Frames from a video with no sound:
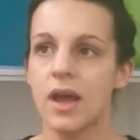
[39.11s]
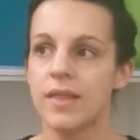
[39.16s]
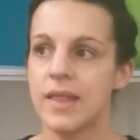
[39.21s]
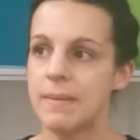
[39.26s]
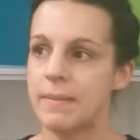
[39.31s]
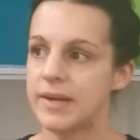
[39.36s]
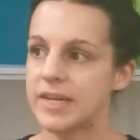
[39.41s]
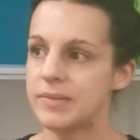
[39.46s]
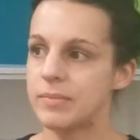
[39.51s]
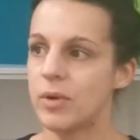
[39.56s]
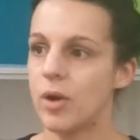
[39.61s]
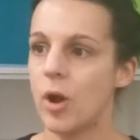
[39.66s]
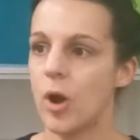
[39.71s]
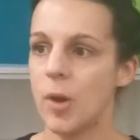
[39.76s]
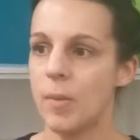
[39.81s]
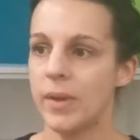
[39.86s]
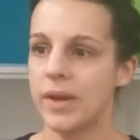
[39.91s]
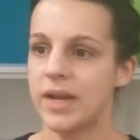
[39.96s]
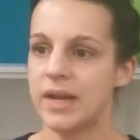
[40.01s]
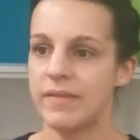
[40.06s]
They're much more
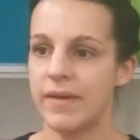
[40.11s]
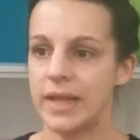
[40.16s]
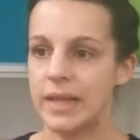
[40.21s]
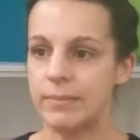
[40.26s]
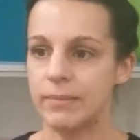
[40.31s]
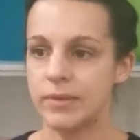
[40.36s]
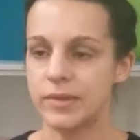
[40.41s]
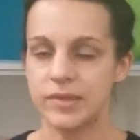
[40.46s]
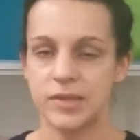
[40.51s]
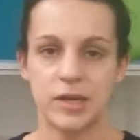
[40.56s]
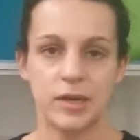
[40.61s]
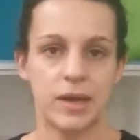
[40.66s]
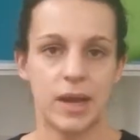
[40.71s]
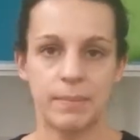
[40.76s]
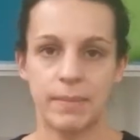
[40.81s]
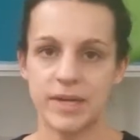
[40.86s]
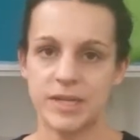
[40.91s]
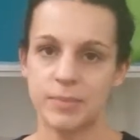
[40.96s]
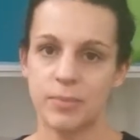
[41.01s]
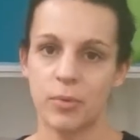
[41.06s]
open and available to
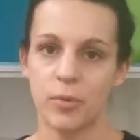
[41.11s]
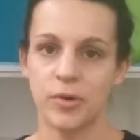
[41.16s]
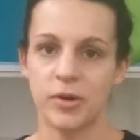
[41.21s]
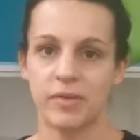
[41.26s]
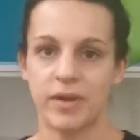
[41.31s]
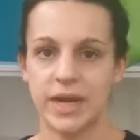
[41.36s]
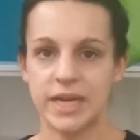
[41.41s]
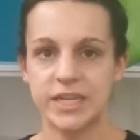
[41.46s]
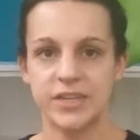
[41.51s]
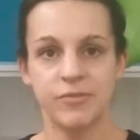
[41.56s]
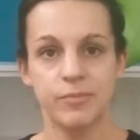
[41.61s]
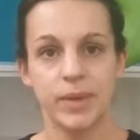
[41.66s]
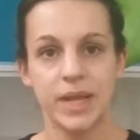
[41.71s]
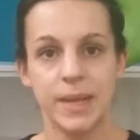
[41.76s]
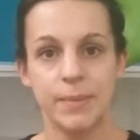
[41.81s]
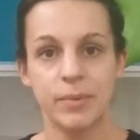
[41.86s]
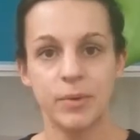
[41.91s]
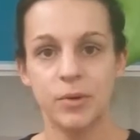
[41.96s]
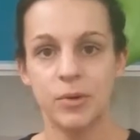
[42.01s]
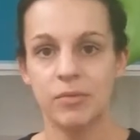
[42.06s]
a much broader range of
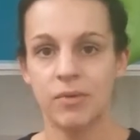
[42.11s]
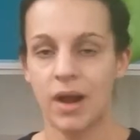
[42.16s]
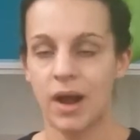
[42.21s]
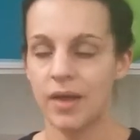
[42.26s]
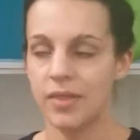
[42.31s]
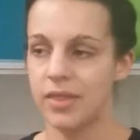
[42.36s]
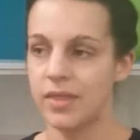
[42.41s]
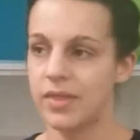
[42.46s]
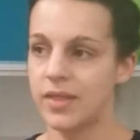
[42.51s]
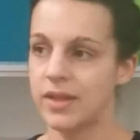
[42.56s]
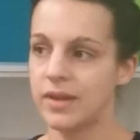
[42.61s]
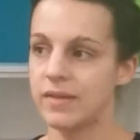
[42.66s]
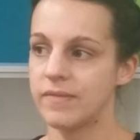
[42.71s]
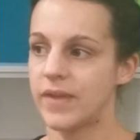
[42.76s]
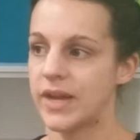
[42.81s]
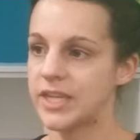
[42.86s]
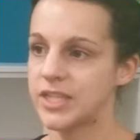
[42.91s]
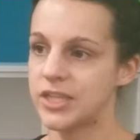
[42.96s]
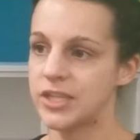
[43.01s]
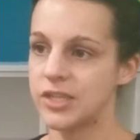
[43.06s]
people rather than
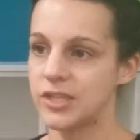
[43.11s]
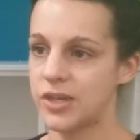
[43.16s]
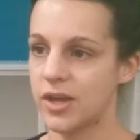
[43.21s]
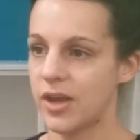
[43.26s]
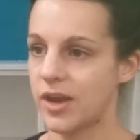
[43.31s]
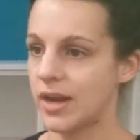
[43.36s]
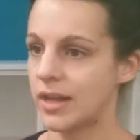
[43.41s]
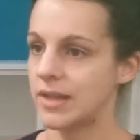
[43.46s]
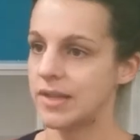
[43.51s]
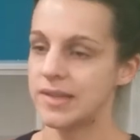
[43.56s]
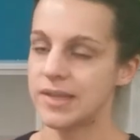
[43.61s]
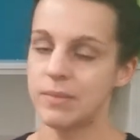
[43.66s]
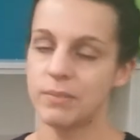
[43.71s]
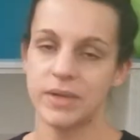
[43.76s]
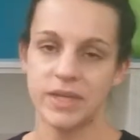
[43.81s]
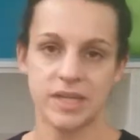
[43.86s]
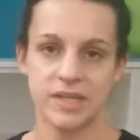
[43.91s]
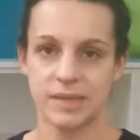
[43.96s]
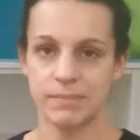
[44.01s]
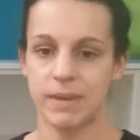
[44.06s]
fashion journalism,
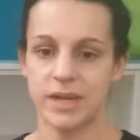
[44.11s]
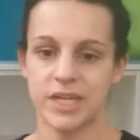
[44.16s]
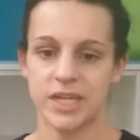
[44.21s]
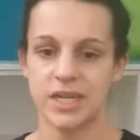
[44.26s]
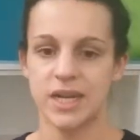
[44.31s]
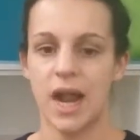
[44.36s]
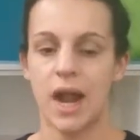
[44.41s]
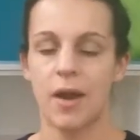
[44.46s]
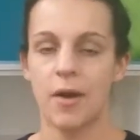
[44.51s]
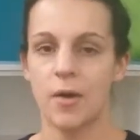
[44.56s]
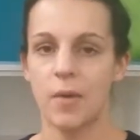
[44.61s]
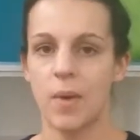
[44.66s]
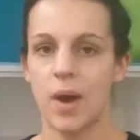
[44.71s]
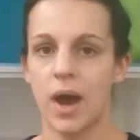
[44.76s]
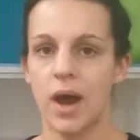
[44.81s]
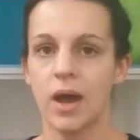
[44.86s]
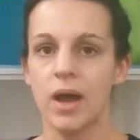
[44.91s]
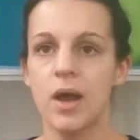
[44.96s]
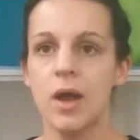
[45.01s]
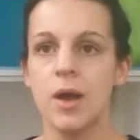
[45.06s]
which is a much
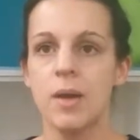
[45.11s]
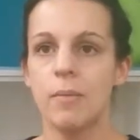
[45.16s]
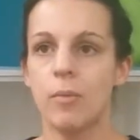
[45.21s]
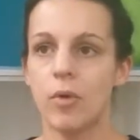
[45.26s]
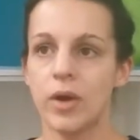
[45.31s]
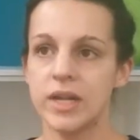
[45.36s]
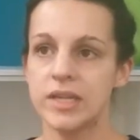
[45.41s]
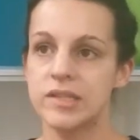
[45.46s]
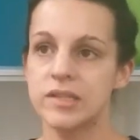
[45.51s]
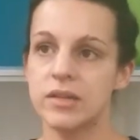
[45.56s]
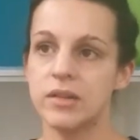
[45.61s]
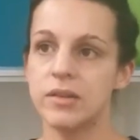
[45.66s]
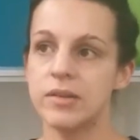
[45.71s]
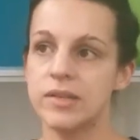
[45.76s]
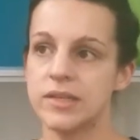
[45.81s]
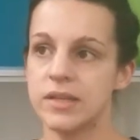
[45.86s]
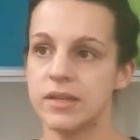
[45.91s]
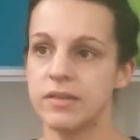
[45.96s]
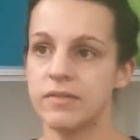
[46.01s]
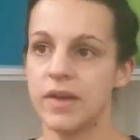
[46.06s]
narrower, more
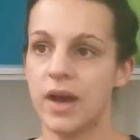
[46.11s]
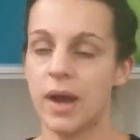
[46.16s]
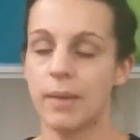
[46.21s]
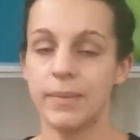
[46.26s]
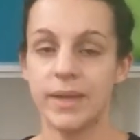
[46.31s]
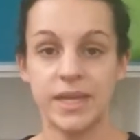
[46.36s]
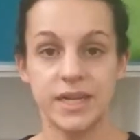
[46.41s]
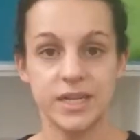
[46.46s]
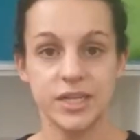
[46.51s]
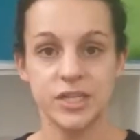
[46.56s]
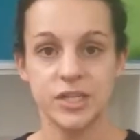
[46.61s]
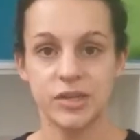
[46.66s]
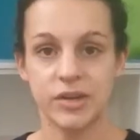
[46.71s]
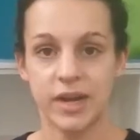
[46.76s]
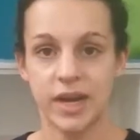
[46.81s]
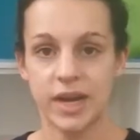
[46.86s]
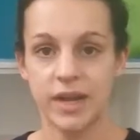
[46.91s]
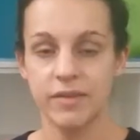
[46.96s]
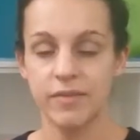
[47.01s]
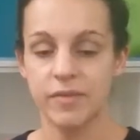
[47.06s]
exclusive
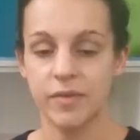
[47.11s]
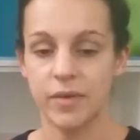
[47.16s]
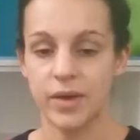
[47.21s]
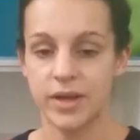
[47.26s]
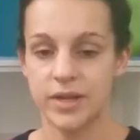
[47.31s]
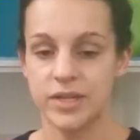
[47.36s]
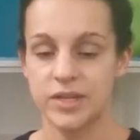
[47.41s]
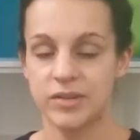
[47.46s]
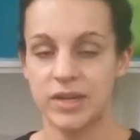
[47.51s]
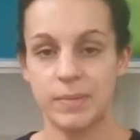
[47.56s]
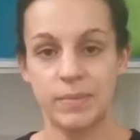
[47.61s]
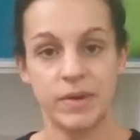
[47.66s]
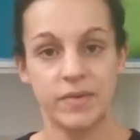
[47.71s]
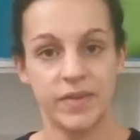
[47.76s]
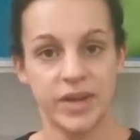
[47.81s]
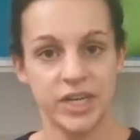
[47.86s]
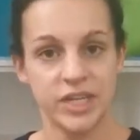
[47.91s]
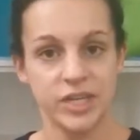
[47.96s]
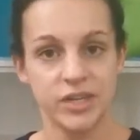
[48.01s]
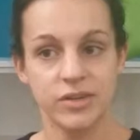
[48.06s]
industry for industry
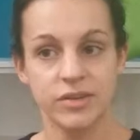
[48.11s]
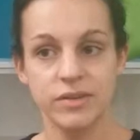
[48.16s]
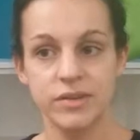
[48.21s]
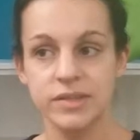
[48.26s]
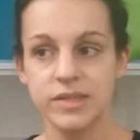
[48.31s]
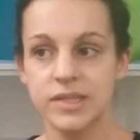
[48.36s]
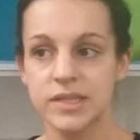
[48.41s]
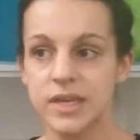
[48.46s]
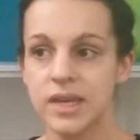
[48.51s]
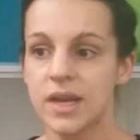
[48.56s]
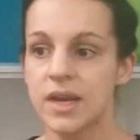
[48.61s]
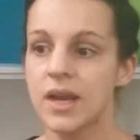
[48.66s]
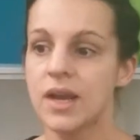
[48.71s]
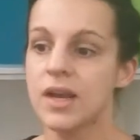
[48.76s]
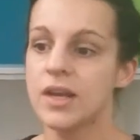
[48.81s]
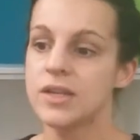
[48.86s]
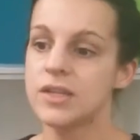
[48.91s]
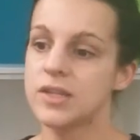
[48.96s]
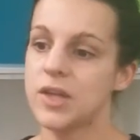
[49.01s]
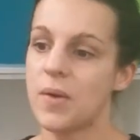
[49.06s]
professionals.
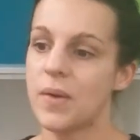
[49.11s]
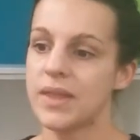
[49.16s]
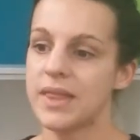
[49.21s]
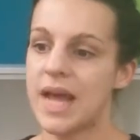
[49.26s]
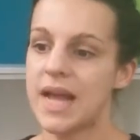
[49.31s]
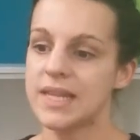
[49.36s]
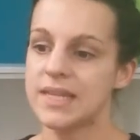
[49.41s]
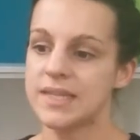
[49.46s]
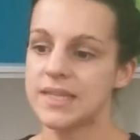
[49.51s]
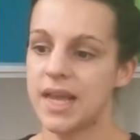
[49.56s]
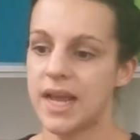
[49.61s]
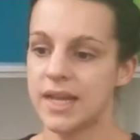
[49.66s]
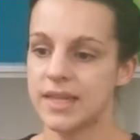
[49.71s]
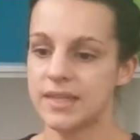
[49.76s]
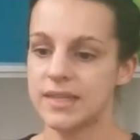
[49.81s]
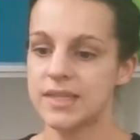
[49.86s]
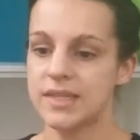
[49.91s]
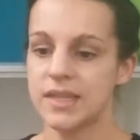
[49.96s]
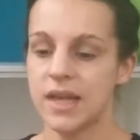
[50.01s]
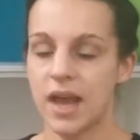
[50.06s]
So in that
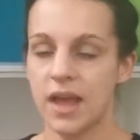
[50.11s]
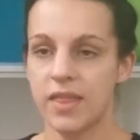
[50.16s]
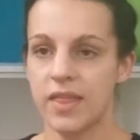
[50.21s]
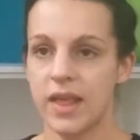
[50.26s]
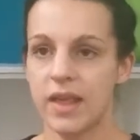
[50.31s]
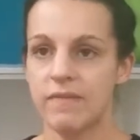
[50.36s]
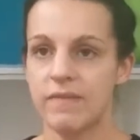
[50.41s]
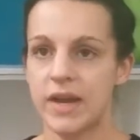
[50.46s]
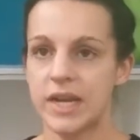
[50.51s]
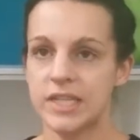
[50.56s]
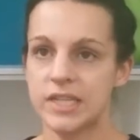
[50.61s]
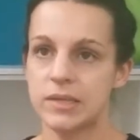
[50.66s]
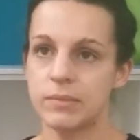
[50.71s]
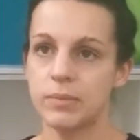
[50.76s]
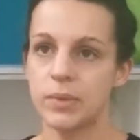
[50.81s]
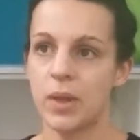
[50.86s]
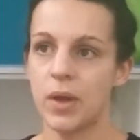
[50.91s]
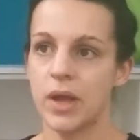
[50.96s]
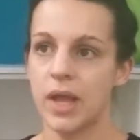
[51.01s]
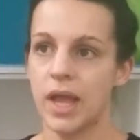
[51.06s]
sense, I think fashion
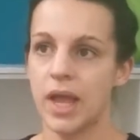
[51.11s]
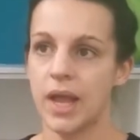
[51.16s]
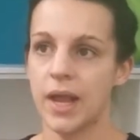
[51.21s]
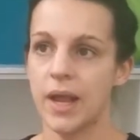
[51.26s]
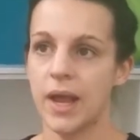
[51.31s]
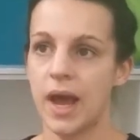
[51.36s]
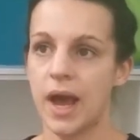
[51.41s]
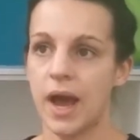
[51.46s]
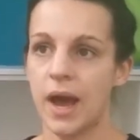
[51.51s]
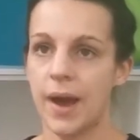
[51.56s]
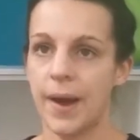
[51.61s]
blogging